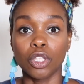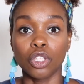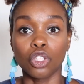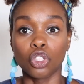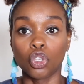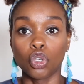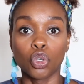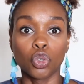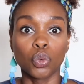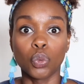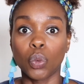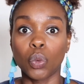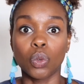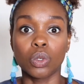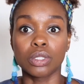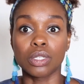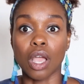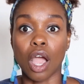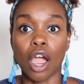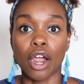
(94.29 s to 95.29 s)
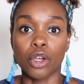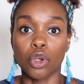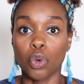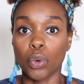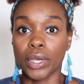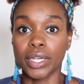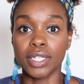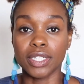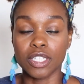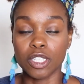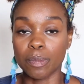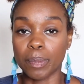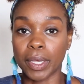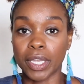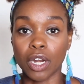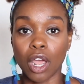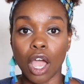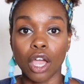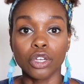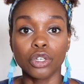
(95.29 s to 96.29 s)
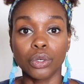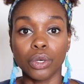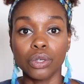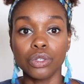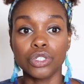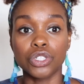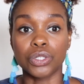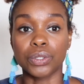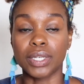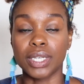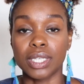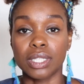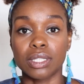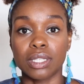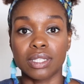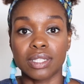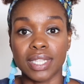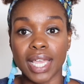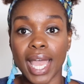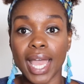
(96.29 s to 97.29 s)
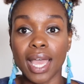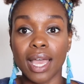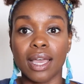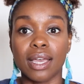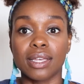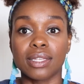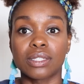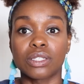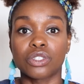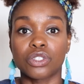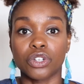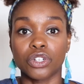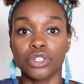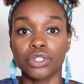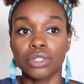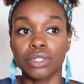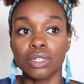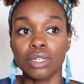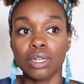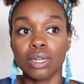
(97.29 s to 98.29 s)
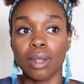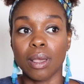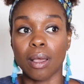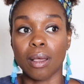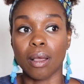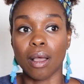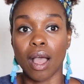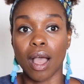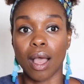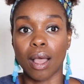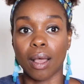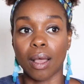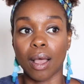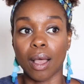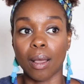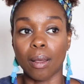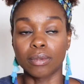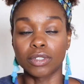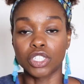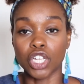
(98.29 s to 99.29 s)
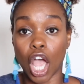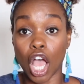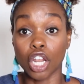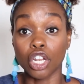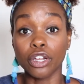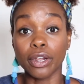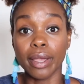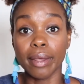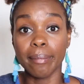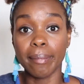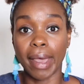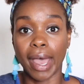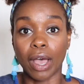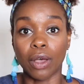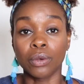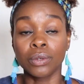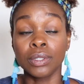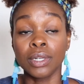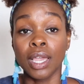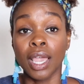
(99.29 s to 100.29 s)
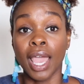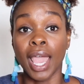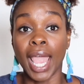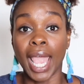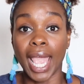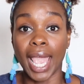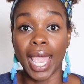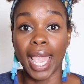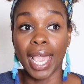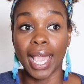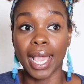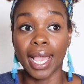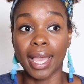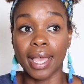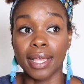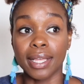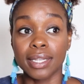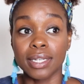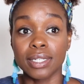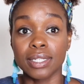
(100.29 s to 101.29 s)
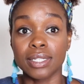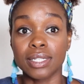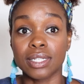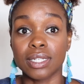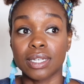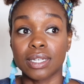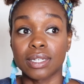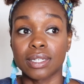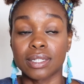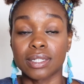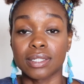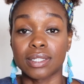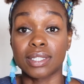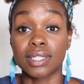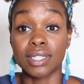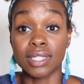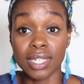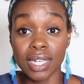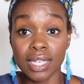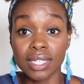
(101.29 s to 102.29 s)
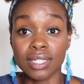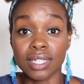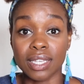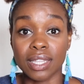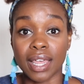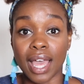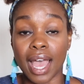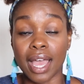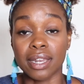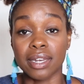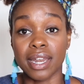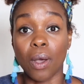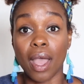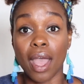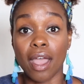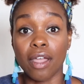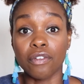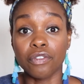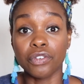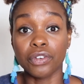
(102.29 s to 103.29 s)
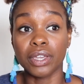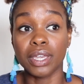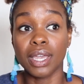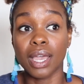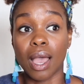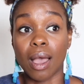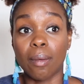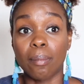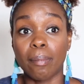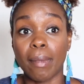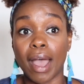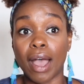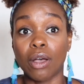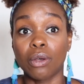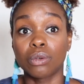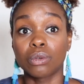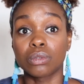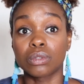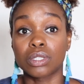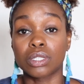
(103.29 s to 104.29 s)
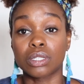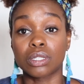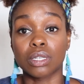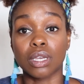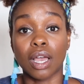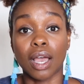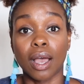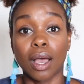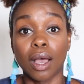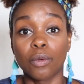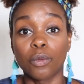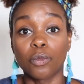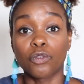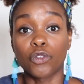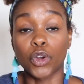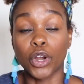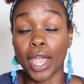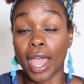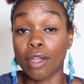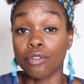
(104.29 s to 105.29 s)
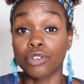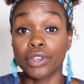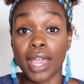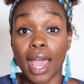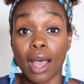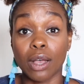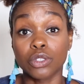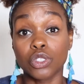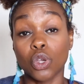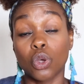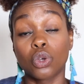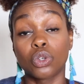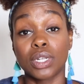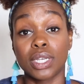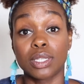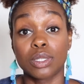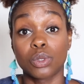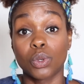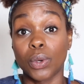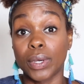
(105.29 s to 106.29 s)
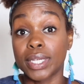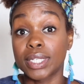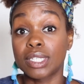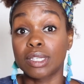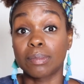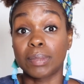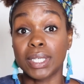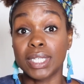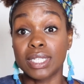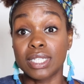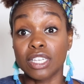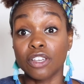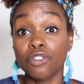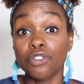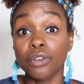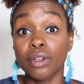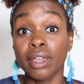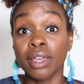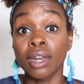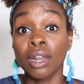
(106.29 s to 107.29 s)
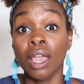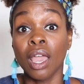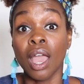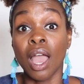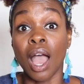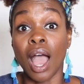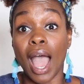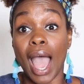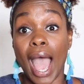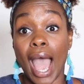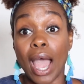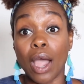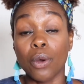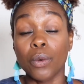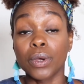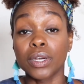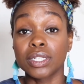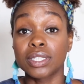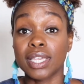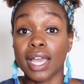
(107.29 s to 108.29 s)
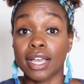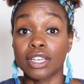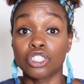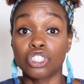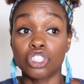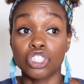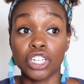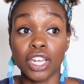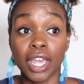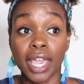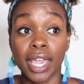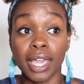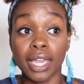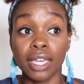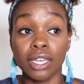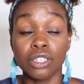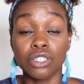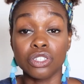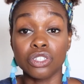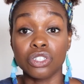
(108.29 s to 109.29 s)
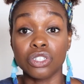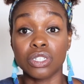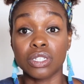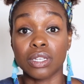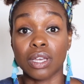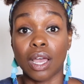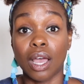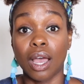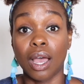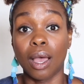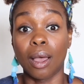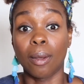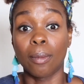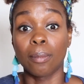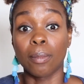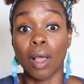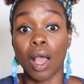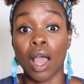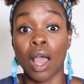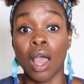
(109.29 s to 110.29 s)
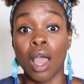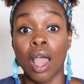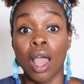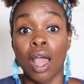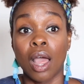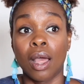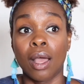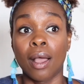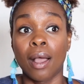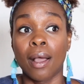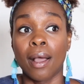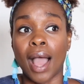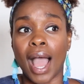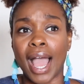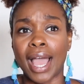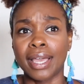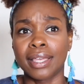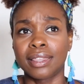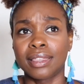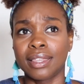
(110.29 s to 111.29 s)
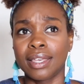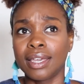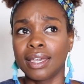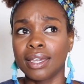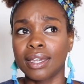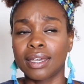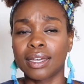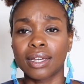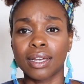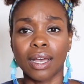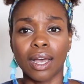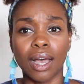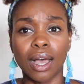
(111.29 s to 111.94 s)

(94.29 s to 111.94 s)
you are going to spend on groceries. Set a certain dollar amount and stick to that. Every amount for every household is going to be different. Ours has changed. I think